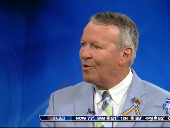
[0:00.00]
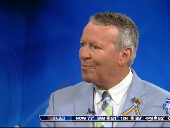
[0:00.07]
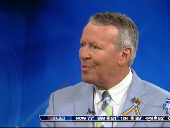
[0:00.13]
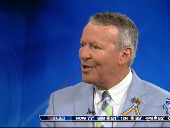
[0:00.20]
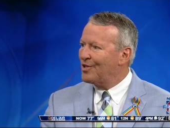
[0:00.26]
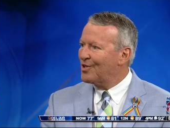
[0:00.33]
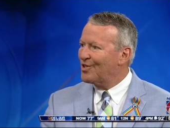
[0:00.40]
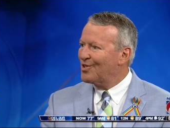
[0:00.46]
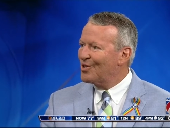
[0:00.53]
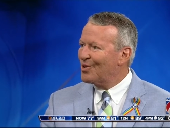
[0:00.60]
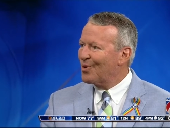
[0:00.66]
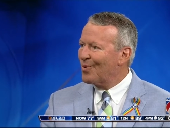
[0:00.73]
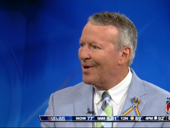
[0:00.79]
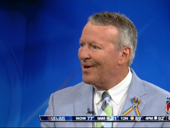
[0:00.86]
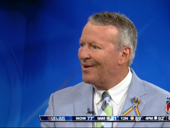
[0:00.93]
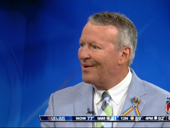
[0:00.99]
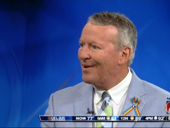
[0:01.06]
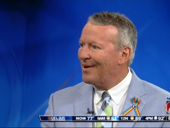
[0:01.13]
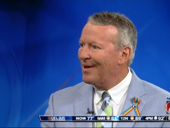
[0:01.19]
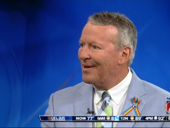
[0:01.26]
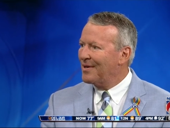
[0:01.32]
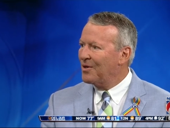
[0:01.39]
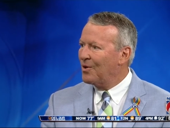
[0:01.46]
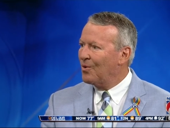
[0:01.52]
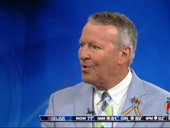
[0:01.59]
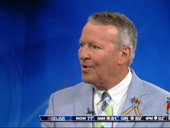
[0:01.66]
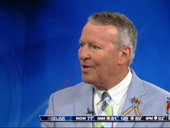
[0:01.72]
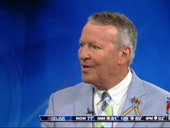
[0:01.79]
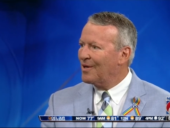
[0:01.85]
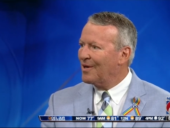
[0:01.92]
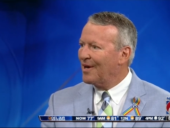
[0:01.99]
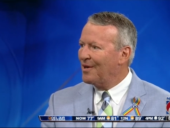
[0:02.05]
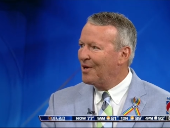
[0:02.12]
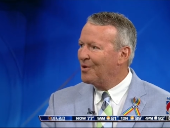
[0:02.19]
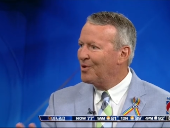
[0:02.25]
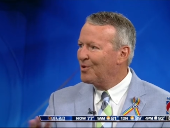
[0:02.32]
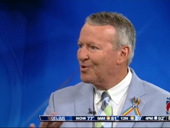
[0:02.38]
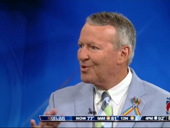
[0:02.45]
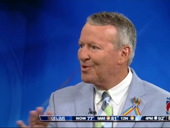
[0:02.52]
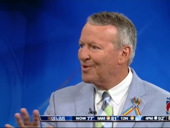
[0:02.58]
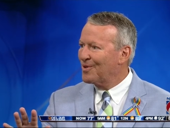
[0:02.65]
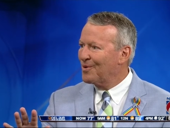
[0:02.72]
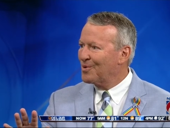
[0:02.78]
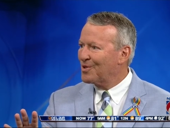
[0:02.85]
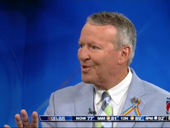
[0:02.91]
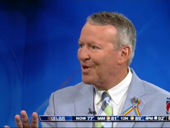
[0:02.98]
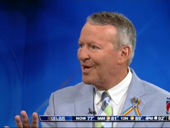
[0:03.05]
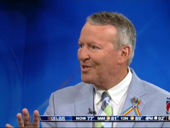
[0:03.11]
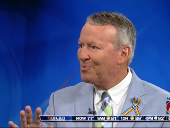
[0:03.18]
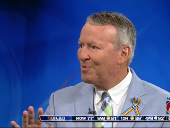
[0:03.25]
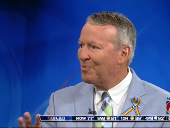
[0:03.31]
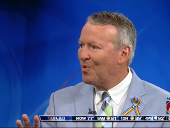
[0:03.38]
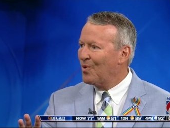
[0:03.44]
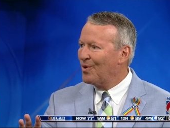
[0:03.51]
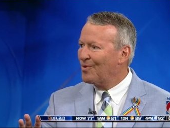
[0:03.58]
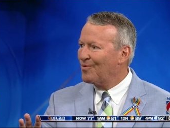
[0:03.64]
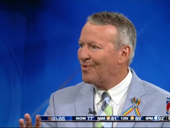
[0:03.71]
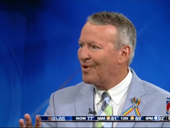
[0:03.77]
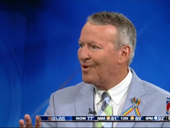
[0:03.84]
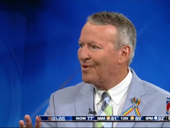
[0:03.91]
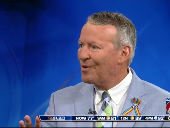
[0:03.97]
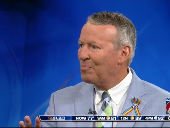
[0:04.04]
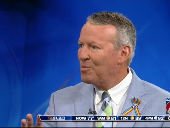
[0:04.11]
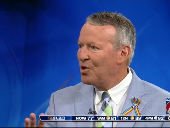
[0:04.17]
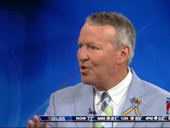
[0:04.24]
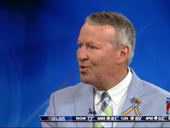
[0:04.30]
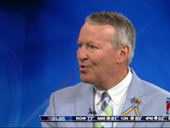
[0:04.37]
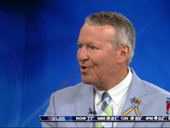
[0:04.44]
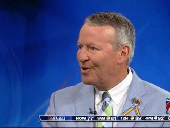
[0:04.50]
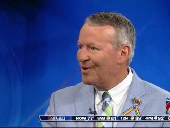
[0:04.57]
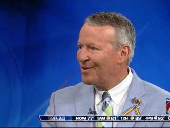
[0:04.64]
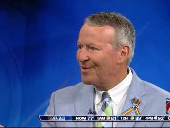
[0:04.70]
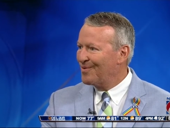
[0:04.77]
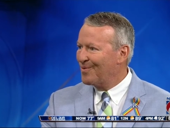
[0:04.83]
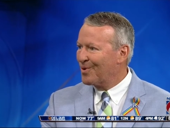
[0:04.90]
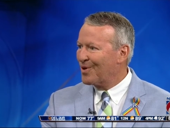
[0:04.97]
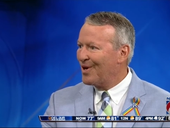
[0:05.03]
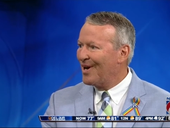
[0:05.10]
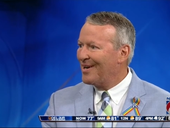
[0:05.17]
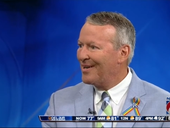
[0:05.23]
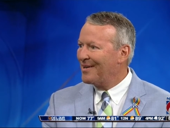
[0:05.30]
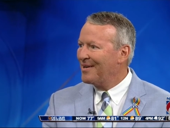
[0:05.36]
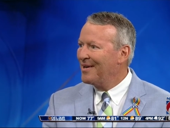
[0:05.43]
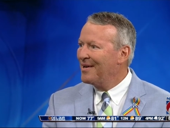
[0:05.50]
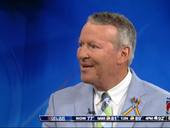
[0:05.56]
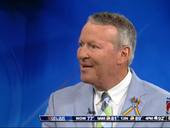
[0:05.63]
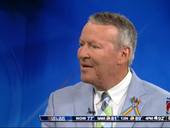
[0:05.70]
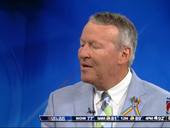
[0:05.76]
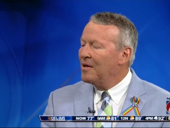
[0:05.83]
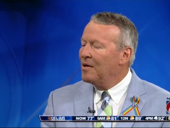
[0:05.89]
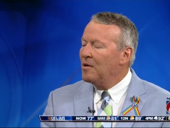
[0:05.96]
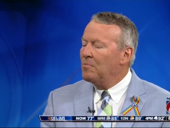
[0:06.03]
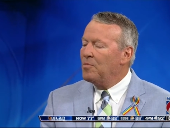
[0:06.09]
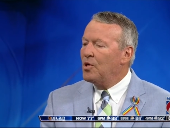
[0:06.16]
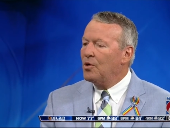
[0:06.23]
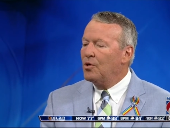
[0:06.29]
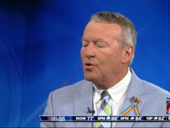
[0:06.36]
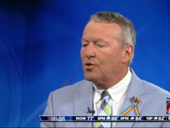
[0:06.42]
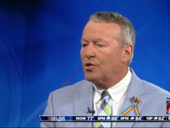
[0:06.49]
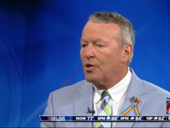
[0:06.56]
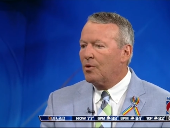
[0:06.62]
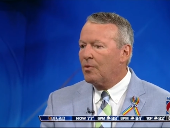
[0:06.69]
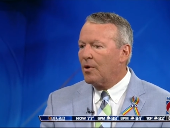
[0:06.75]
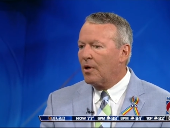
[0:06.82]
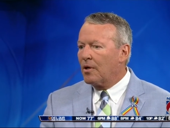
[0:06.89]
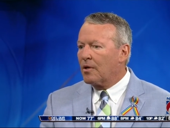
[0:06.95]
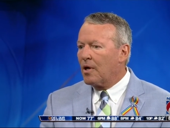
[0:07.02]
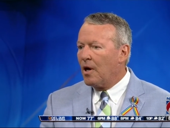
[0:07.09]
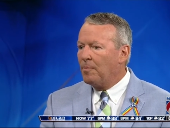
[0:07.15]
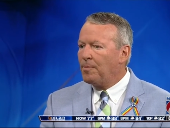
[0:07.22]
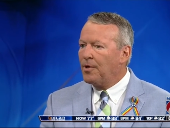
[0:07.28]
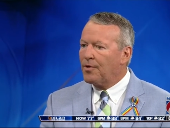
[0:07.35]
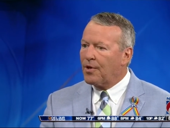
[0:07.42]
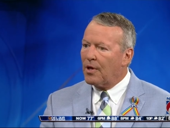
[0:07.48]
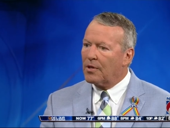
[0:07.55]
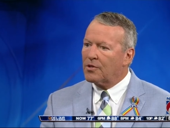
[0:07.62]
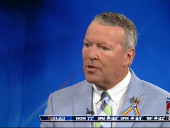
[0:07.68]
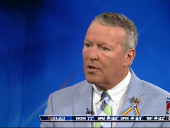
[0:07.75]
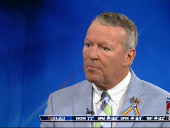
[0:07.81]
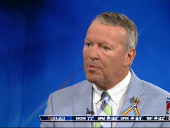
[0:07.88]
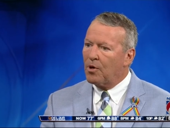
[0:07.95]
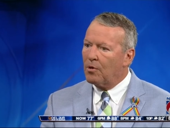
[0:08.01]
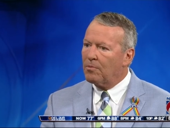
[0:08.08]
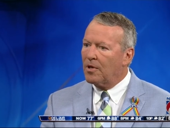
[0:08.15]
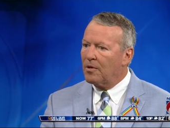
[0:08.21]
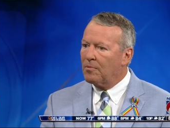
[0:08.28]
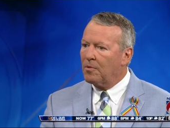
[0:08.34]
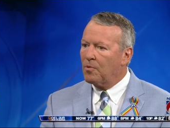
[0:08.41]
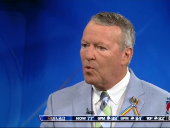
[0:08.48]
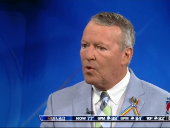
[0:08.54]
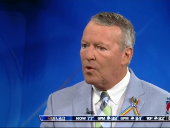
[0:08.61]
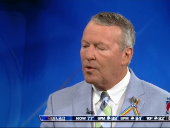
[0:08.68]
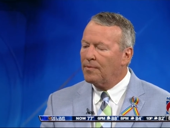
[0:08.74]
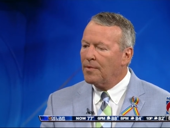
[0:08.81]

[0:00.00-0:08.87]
pieces around Lake Eola. I know there's there was a nice memorial in front of the, mu the reclining mm -hmm. muse. So a couple of thoughts on a permanent memorial.